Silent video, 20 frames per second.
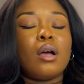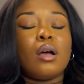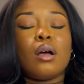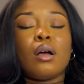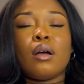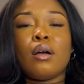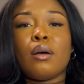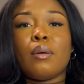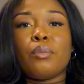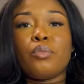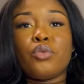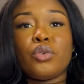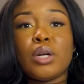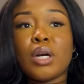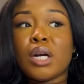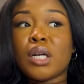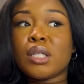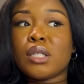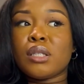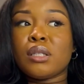
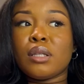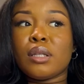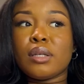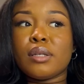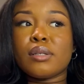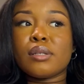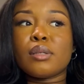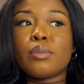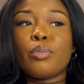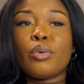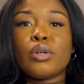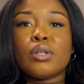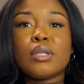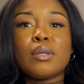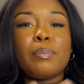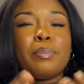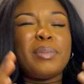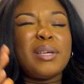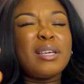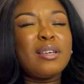regarding this, but
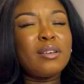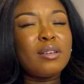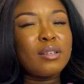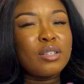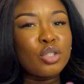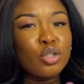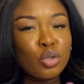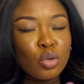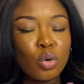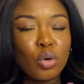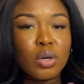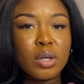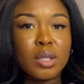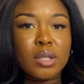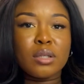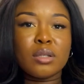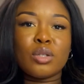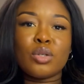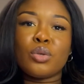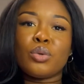be sure
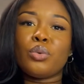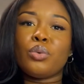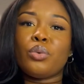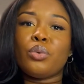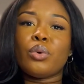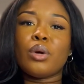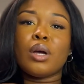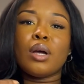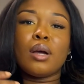to